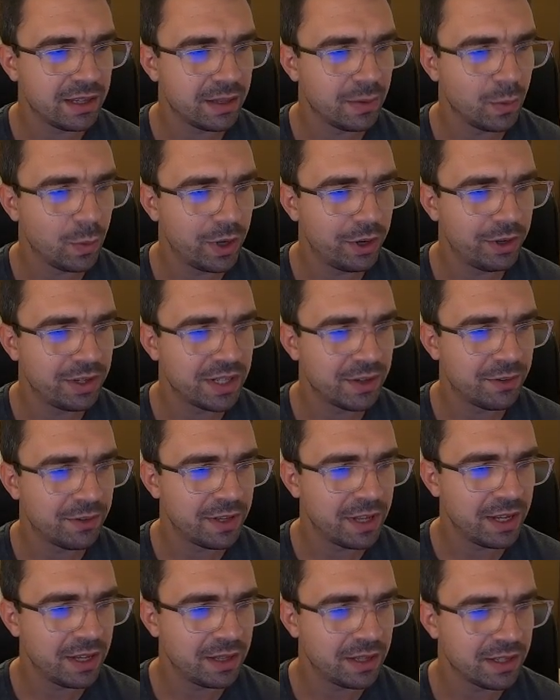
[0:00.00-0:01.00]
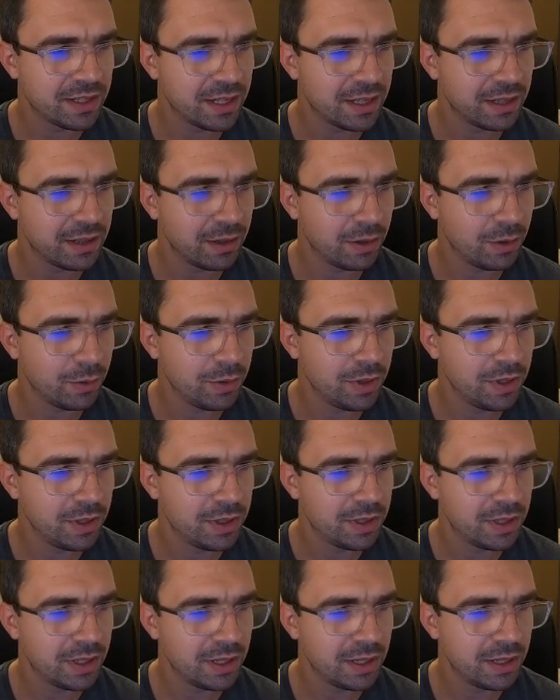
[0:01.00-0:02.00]
where is our data set
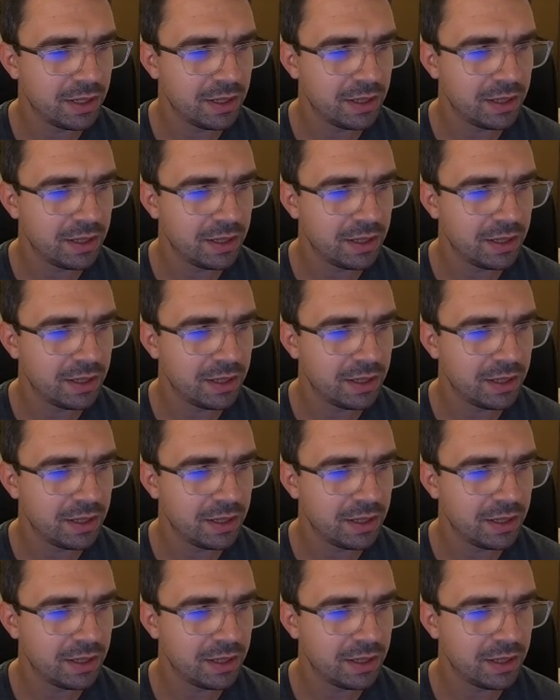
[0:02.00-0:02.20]
loaded, and